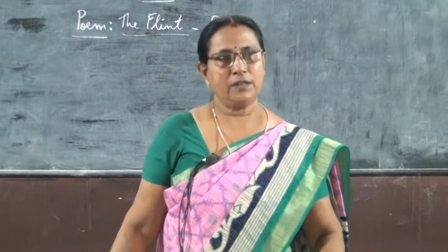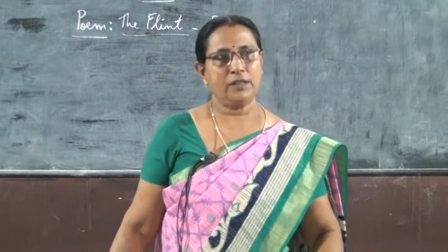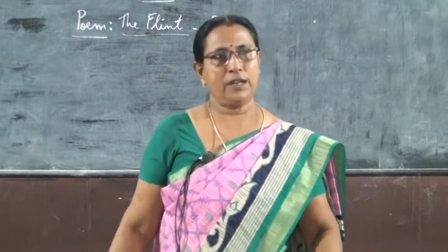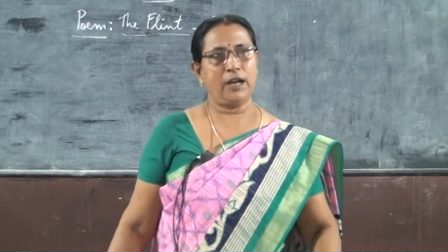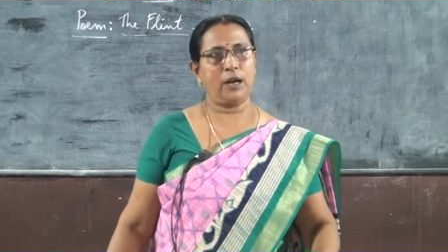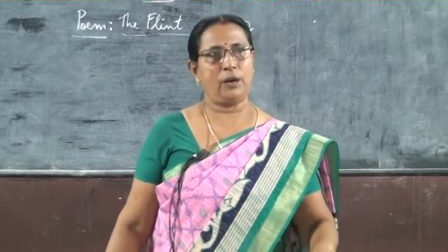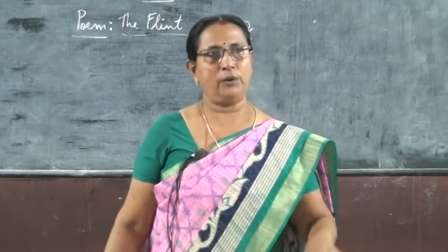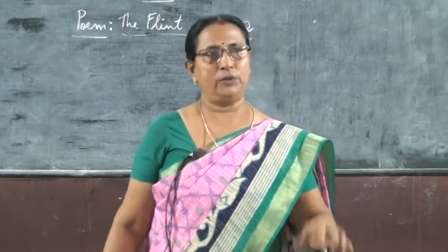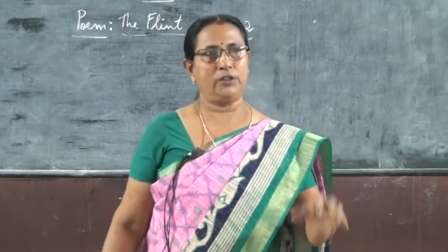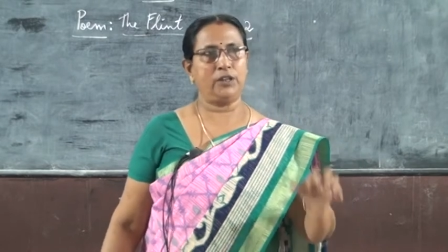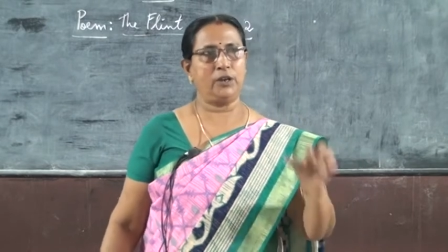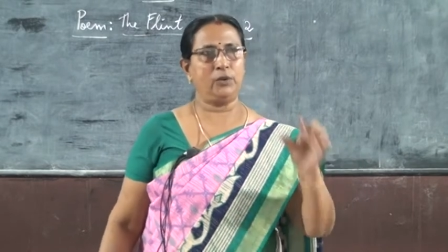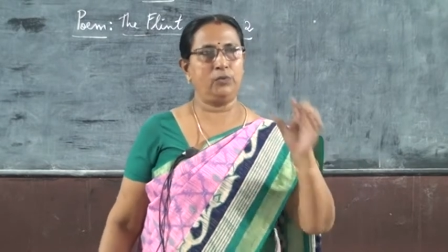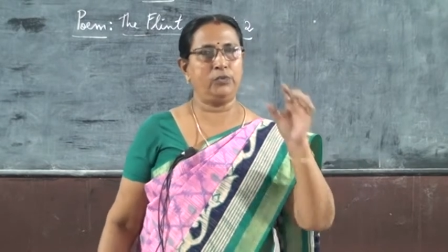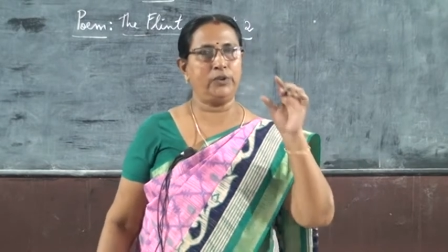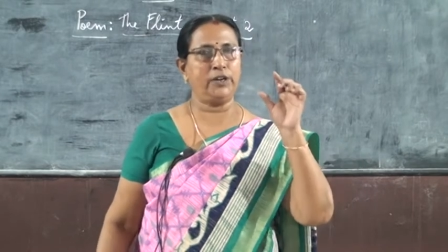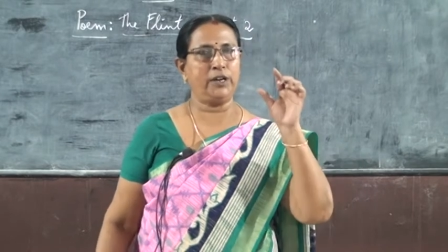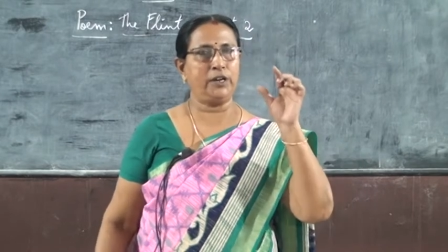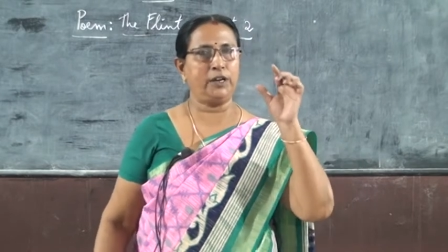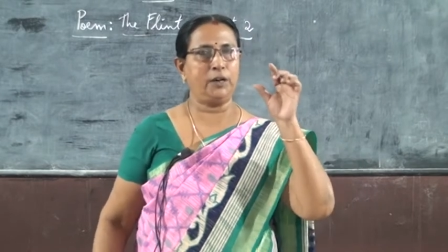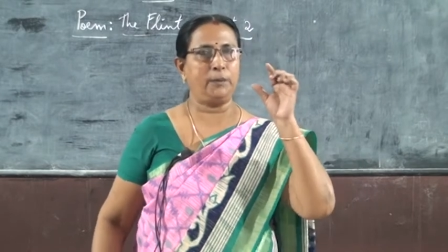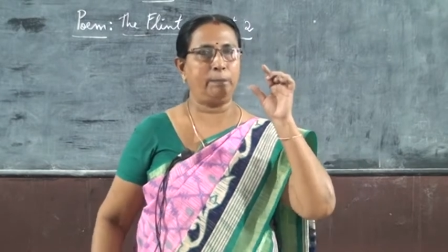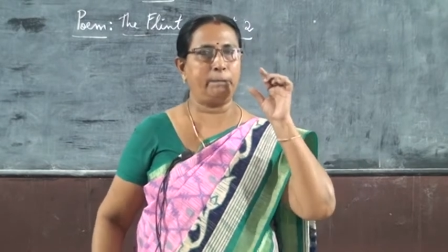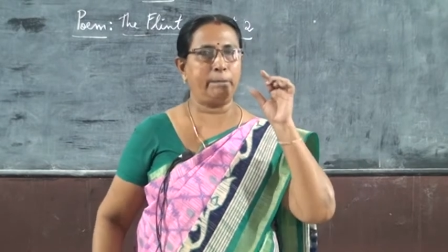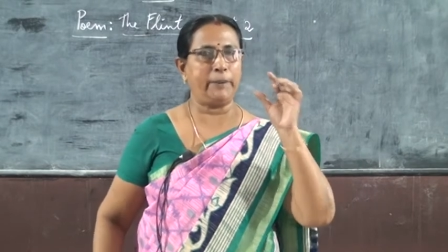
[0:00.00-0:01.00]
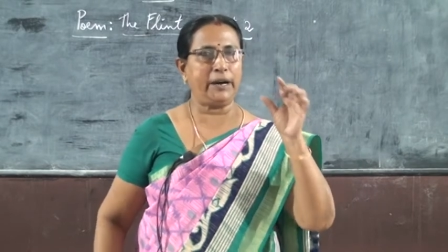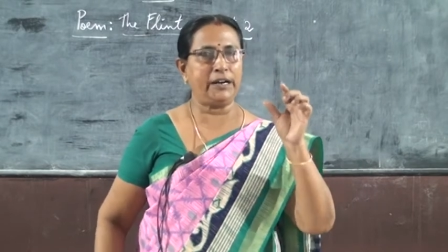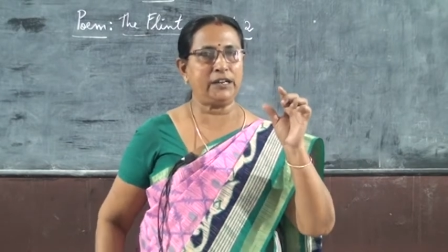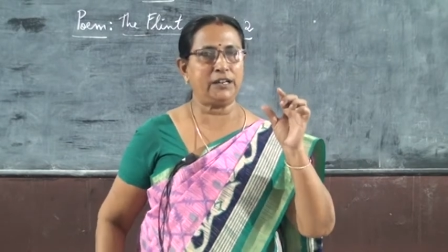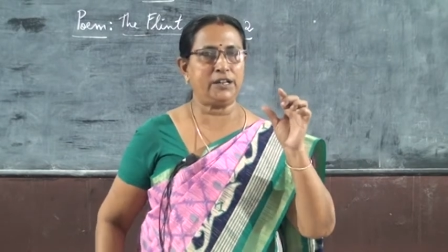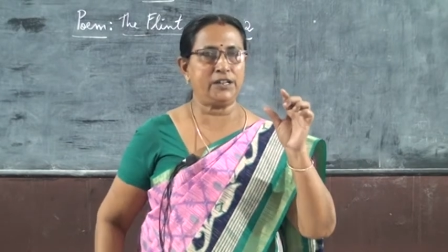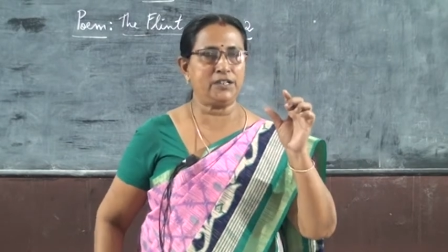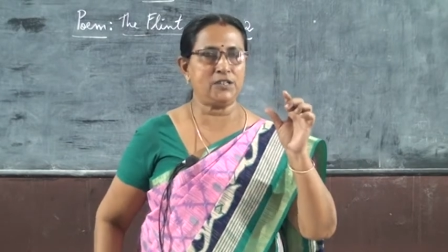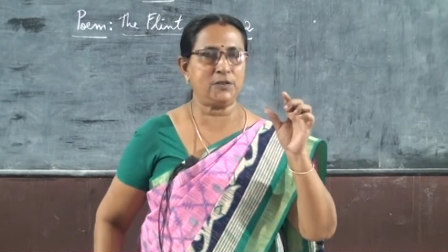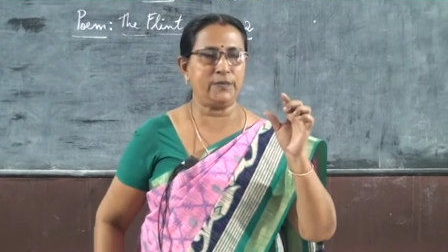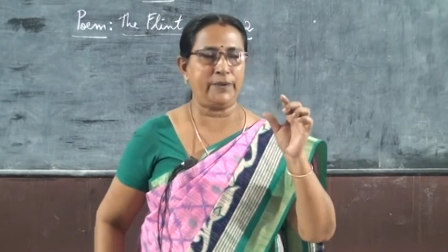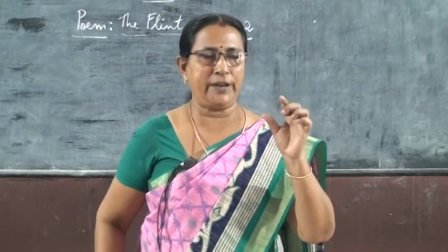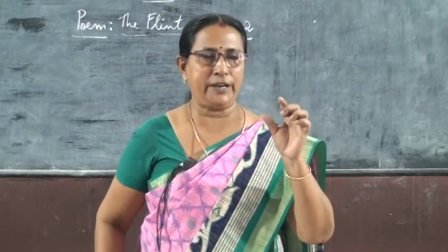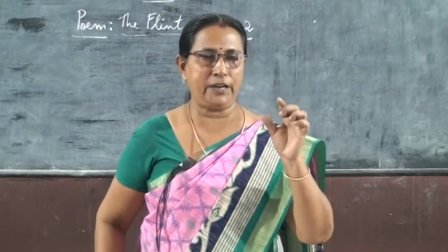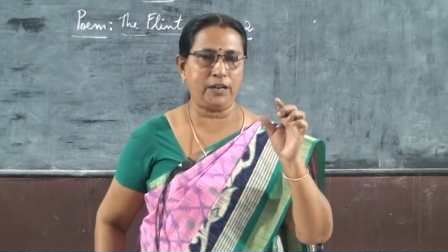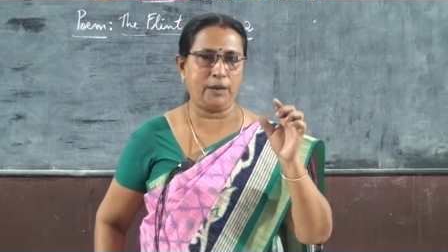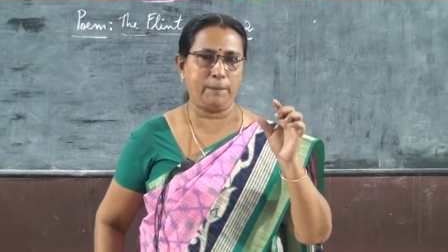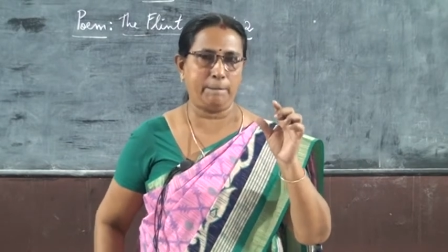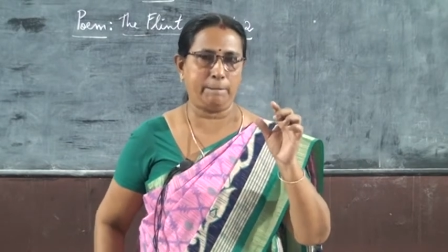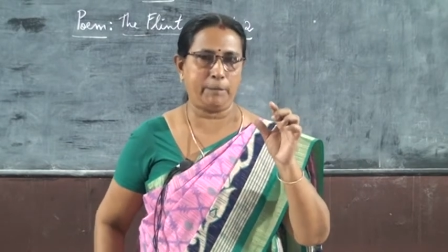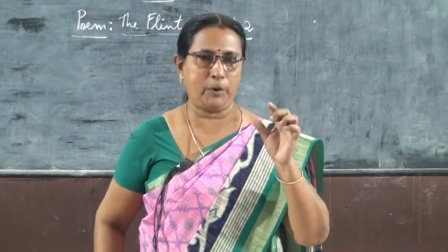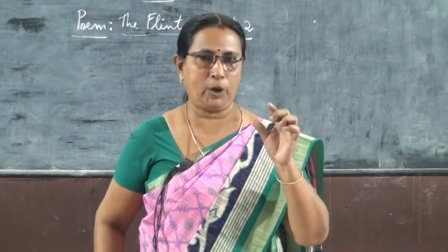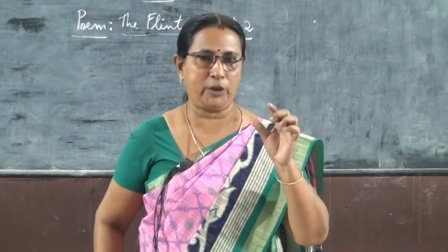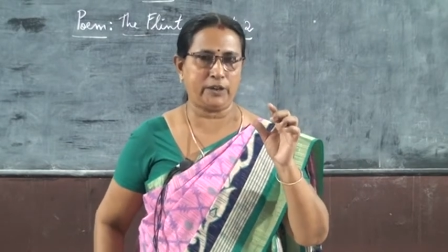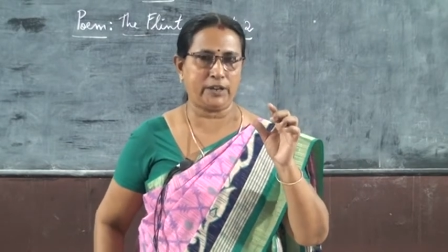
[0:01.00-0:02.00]
Now the word but is very
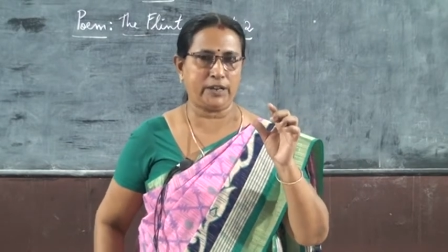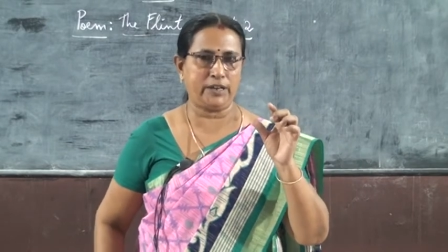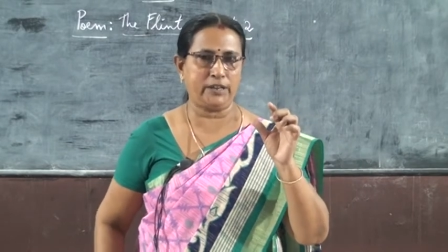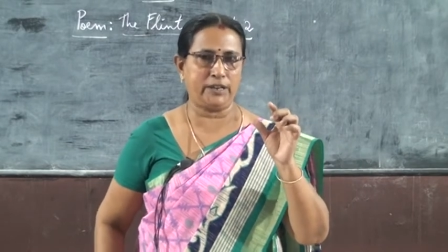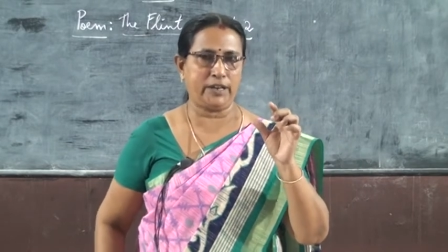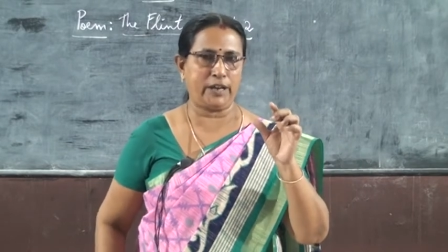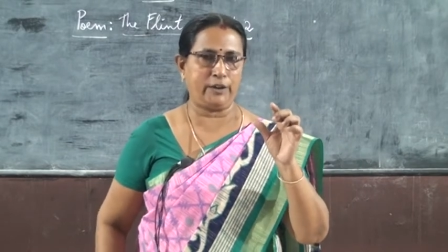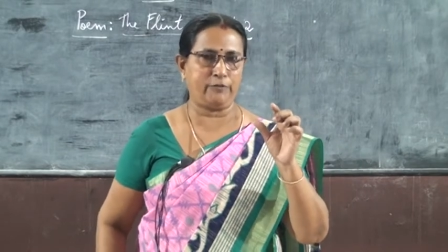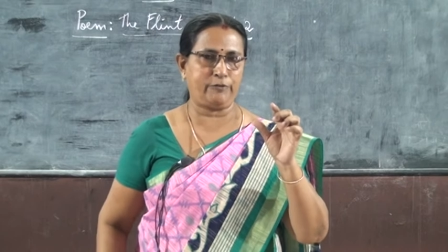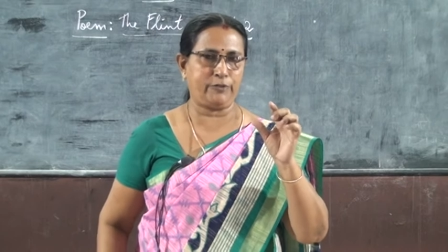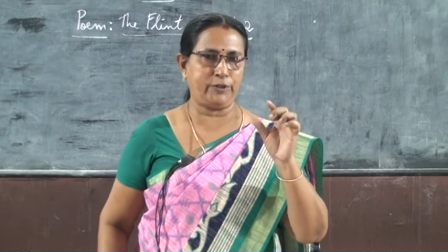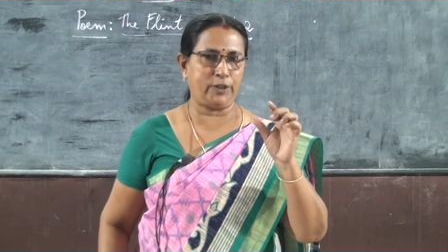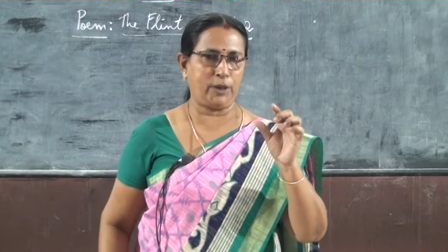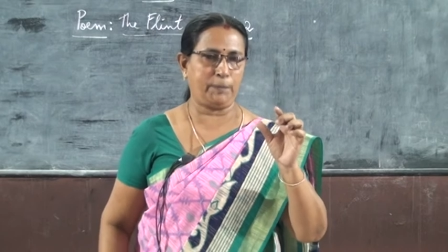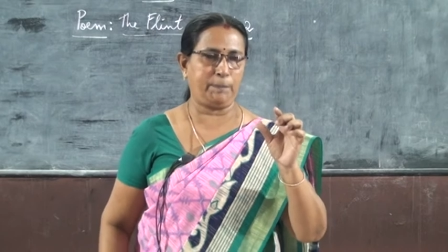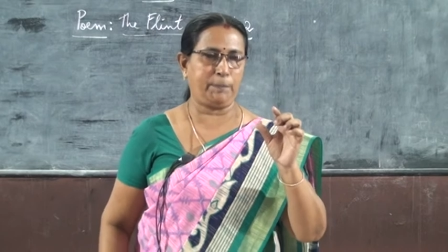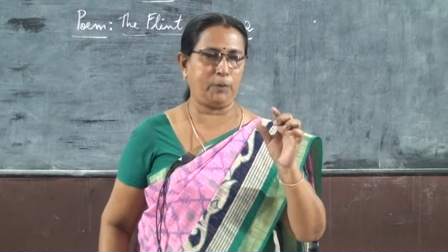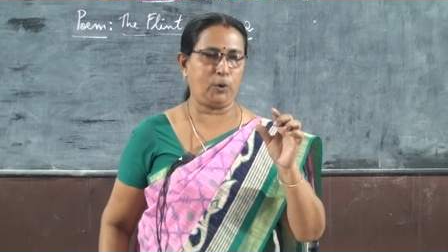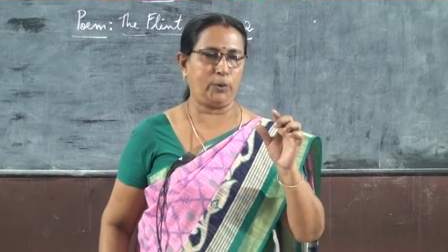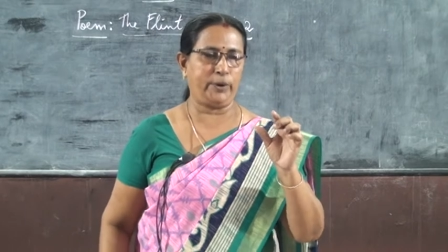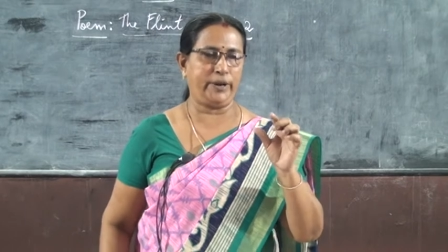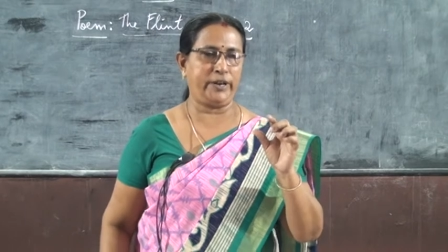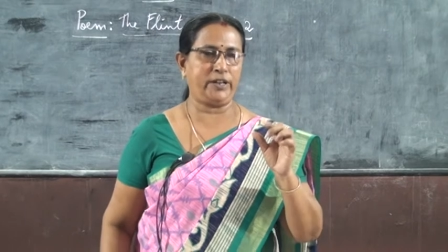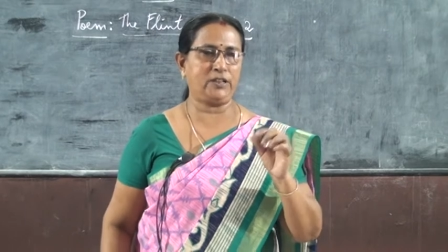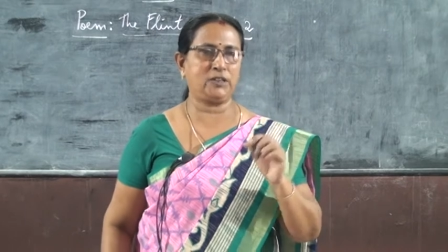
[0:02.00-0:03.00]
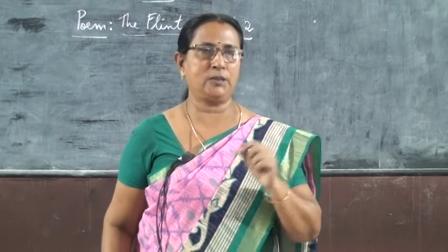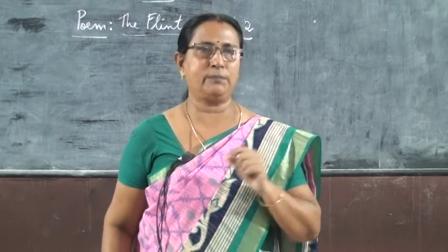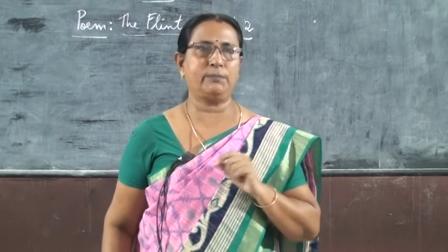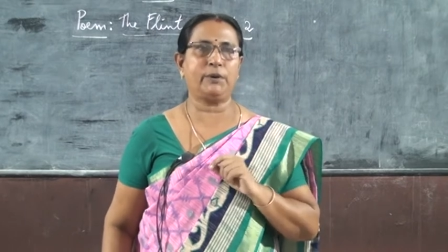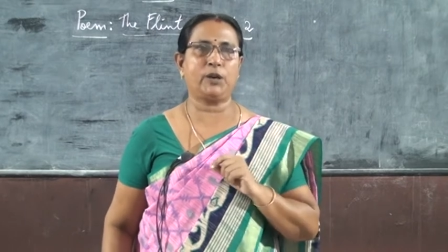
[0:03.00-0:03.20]
important there for the poet,